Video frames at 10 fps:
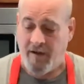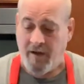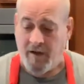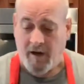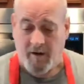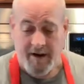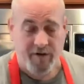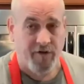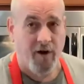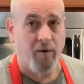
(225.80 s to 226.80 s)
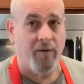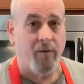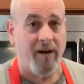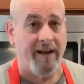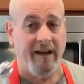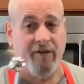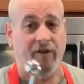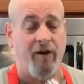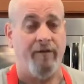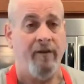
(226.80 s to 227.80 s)
All right, so you want to get
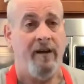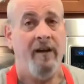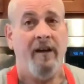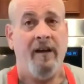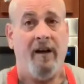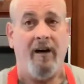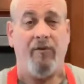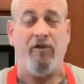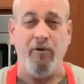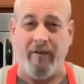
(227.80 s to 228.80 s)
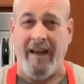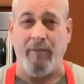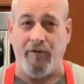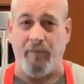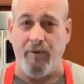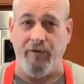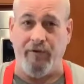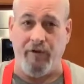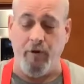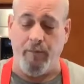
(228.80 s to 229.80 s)
yourself a 2 tablespoon
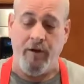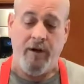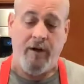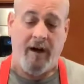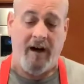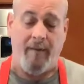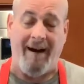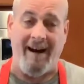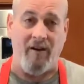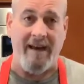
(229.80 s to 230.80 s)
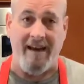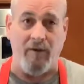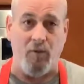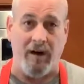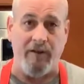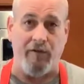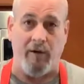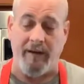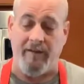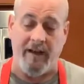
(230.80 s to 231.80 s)
scoop. I only have a 1, so I'm
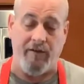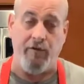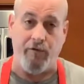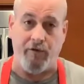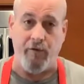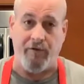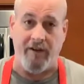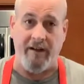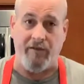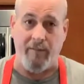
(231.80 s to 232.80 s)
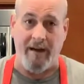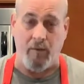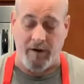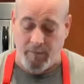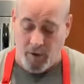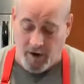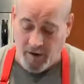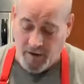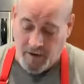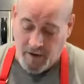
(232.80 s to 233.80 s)
going to take 2 scoops of these to make 1
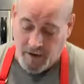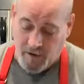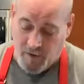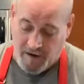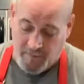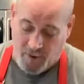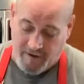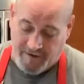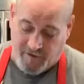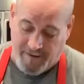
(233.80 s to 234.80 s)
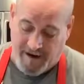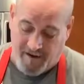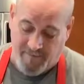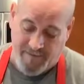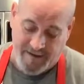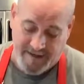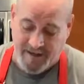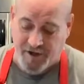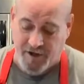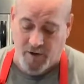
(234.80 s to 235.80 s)
ball. You want a ball that's about 1
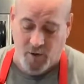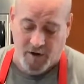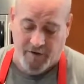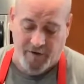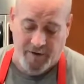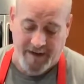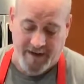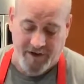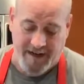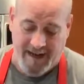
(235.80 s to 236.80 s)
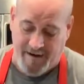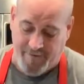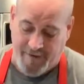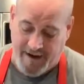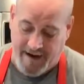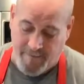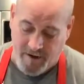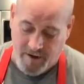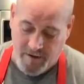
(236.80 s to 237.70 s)
1/4 to 1 1/2 in diameter.